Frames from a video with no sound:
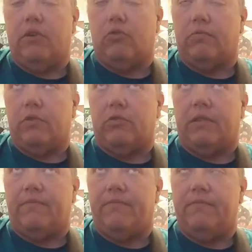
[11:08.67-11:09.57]
or
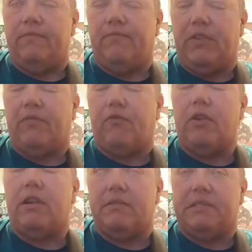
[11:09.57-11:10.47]
the 5th
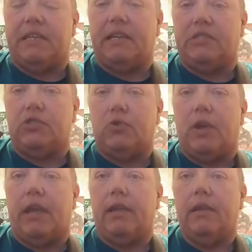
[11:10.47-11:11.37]
fret on the 2nd
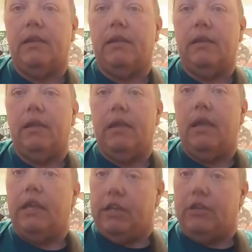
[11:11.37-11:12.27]
string.
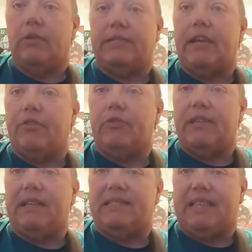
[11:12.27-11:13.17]
You notice how they're
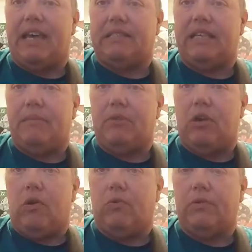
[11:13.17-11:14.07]
the exact same
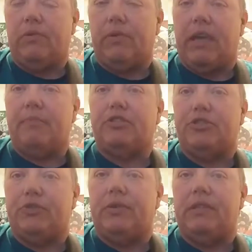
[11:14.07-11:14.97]
note, okay, but
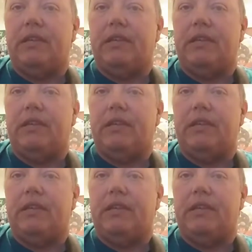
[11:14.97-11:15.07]
you're doing